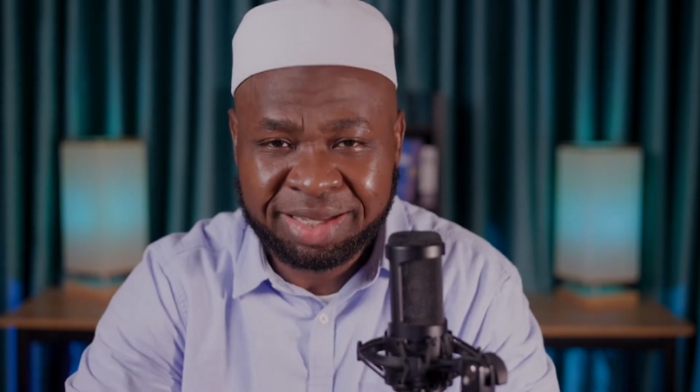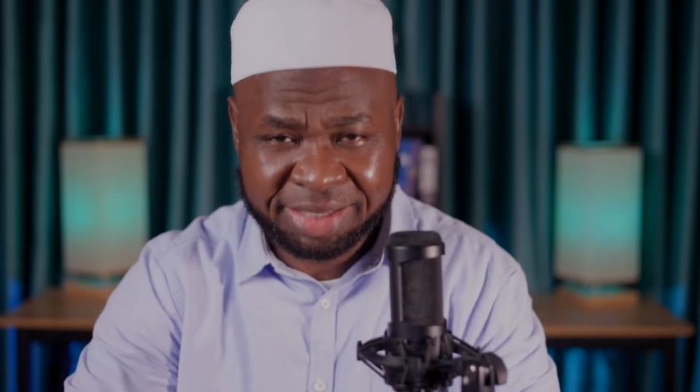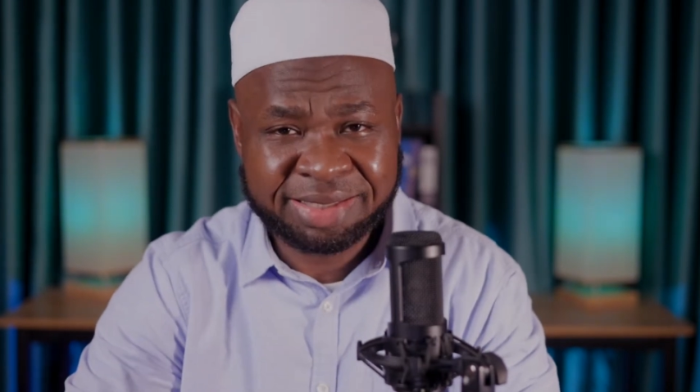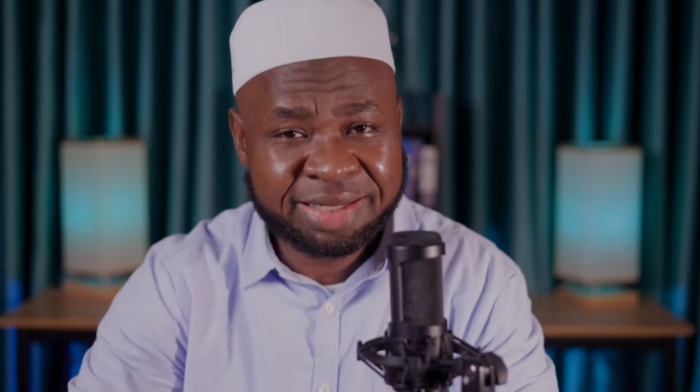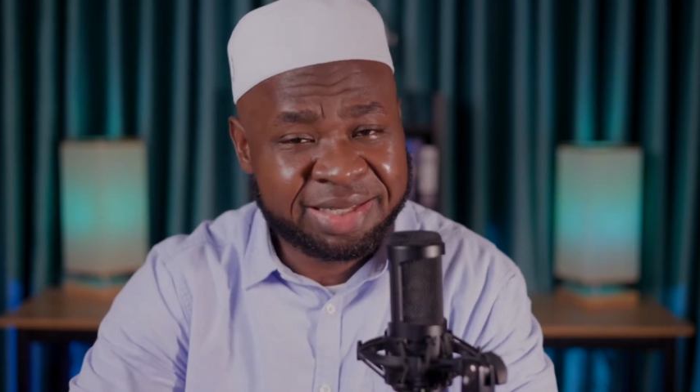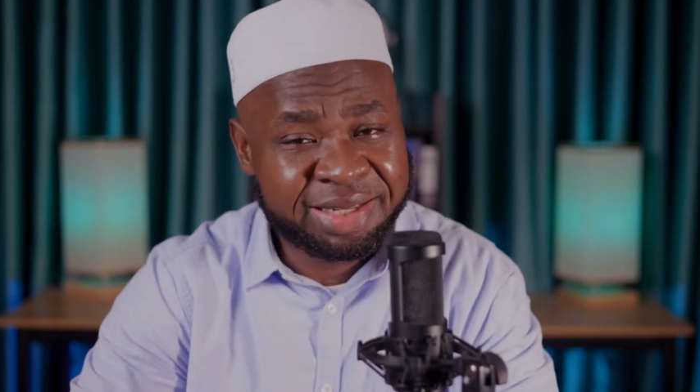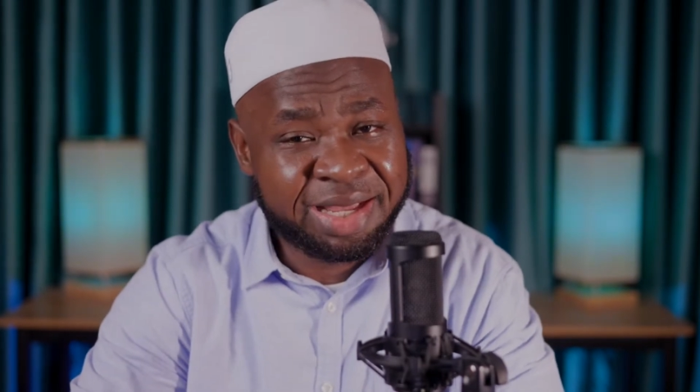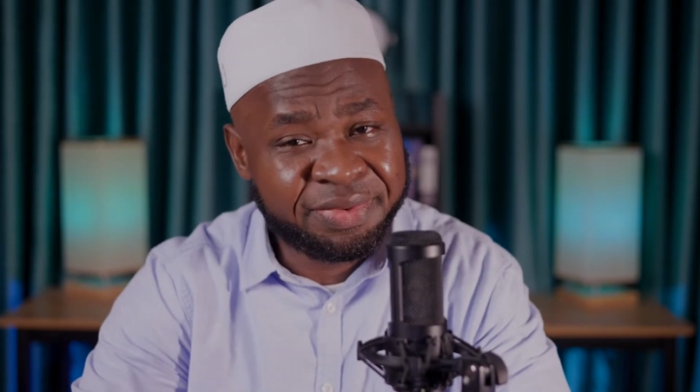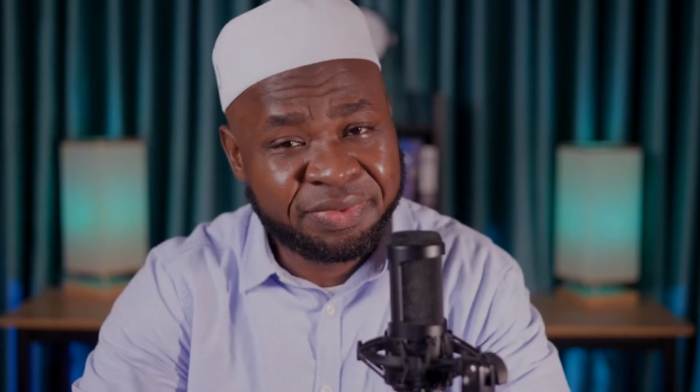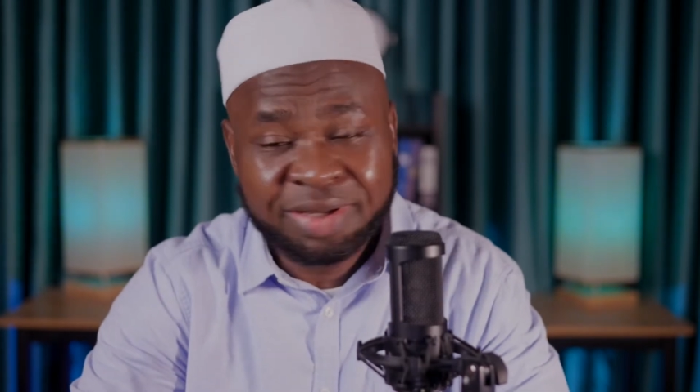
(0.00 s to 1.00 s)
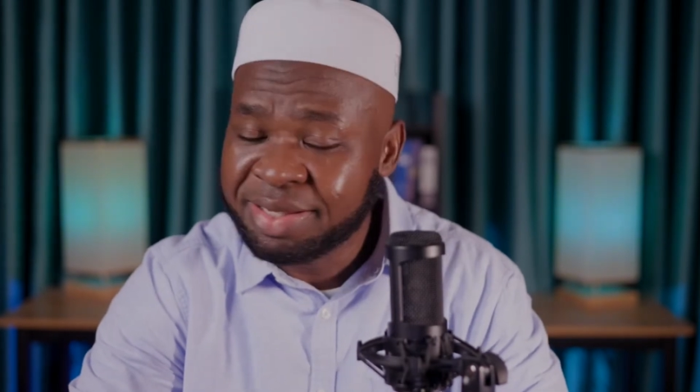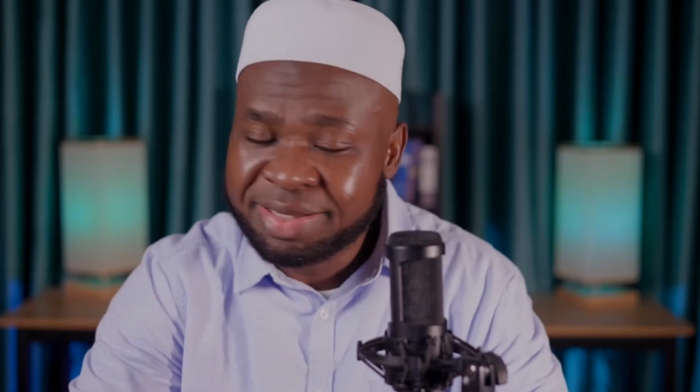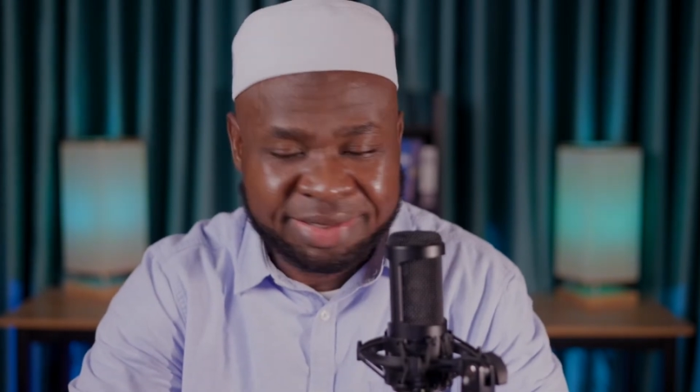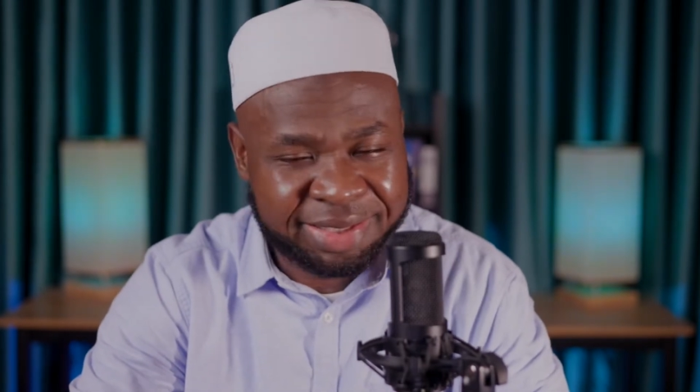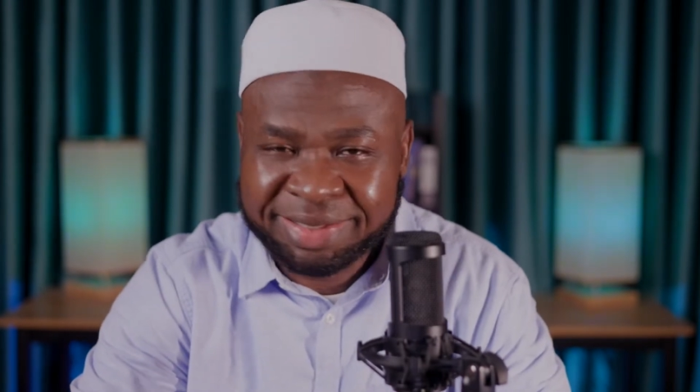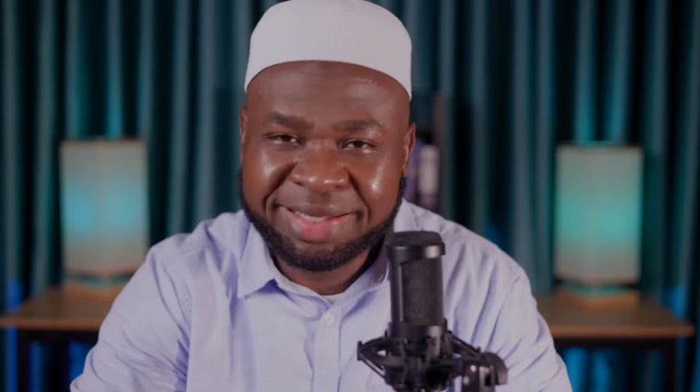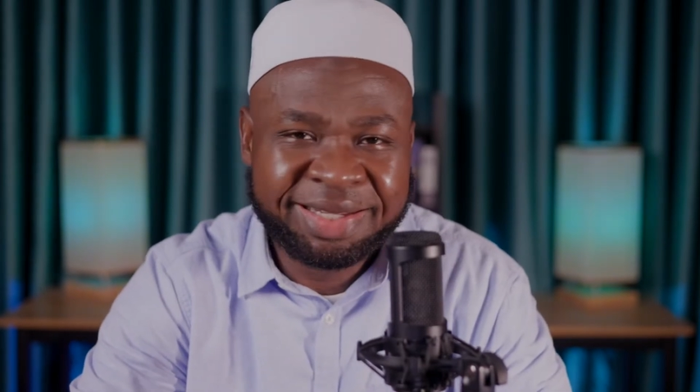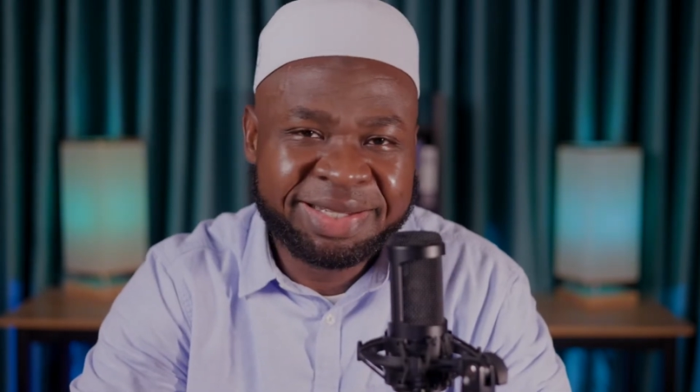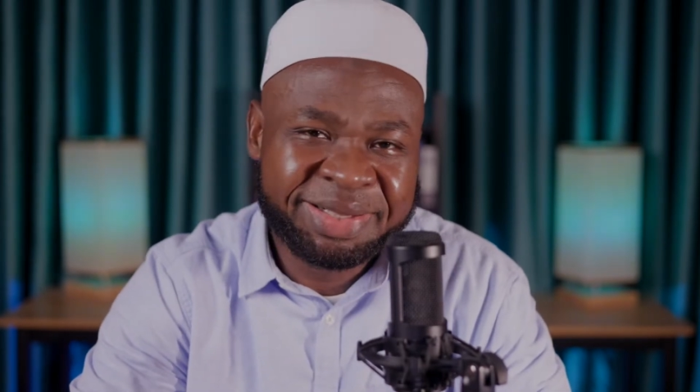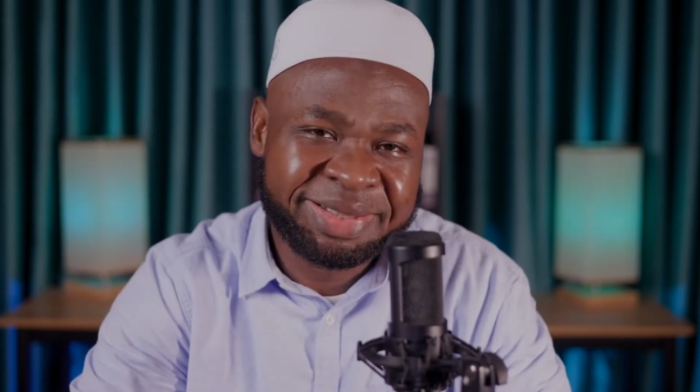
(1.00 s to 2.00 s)
Is that enough?
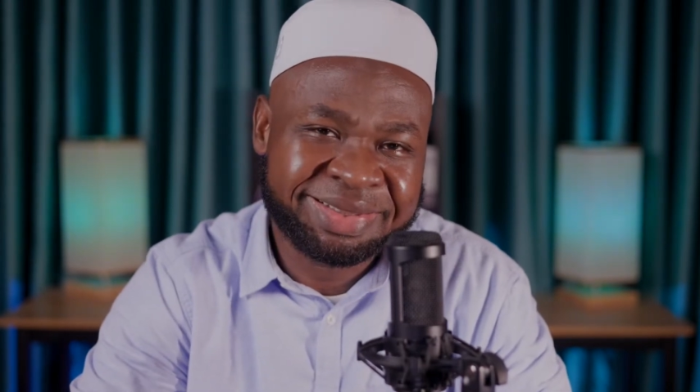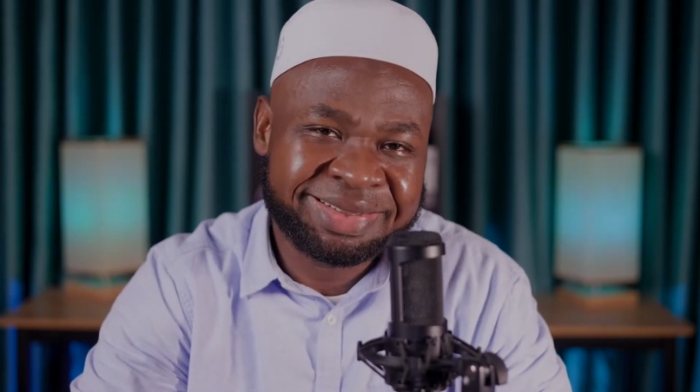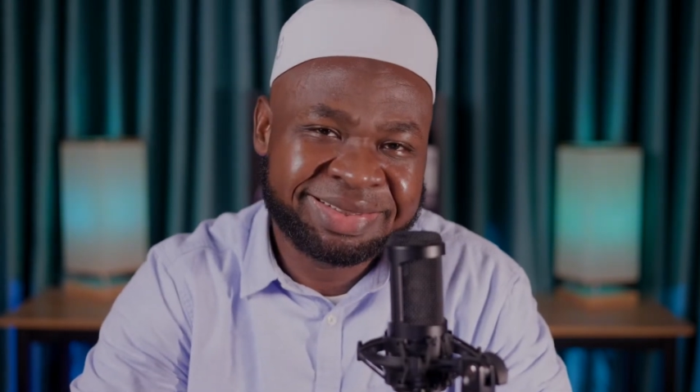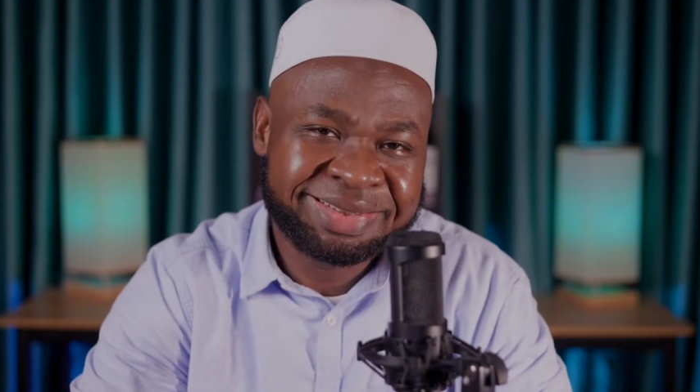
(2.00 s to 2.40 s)
Certainly not.